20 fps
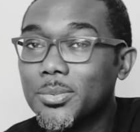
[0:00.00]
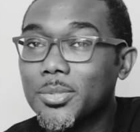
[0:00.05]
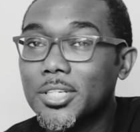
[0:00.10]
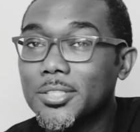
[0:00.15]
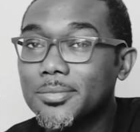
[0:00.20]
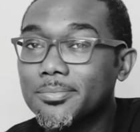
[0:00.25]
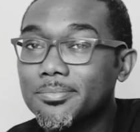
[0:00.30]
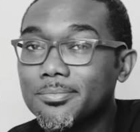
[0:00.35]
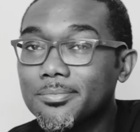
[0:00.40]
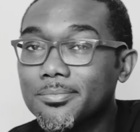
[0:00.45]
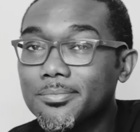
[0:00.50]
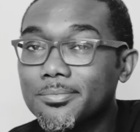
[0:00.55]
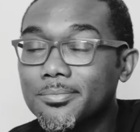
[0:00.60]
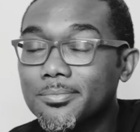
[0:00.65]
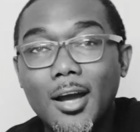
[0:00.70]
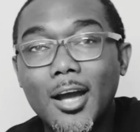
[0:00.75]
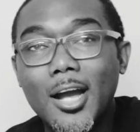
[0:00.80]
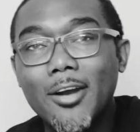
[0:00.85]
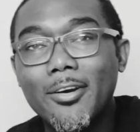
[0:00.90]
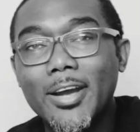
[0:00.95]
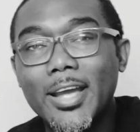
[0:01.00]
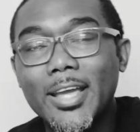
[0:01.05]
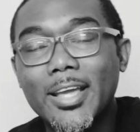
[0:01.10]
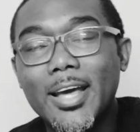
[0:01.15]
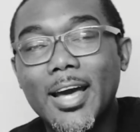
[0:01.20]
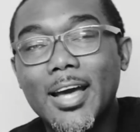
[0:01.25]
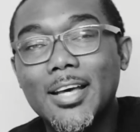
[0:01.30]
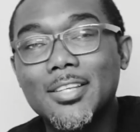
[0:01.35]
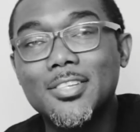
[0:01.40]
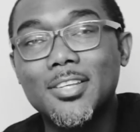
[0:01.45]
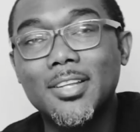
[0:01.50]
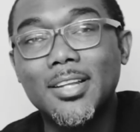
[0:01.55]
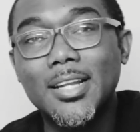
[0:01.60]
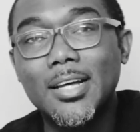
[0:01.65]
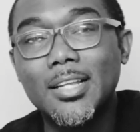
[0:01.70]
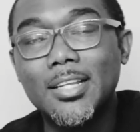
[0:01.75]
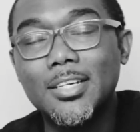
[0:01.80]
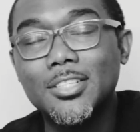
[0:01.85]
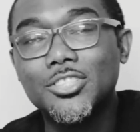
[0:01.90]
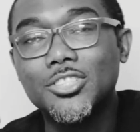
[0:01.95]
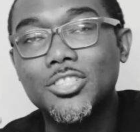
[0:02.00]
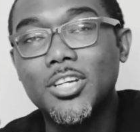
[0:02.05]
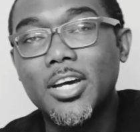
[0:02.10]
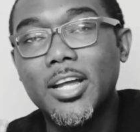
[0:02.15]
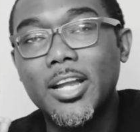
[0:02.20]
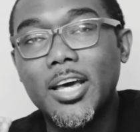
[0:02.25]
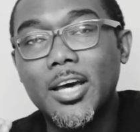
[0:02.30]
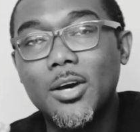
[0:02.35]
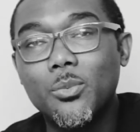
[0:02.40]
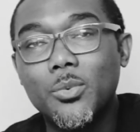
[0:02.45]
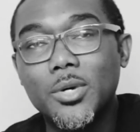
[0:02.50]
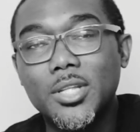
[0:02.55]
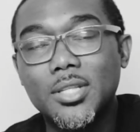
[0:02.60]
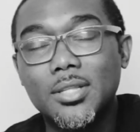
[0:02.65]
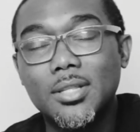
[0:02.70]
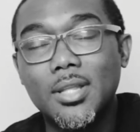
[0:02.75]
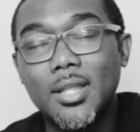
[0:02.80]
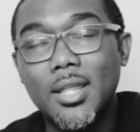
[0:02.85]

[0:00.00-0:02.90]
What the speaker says: it. All right, guys, so now let's start out with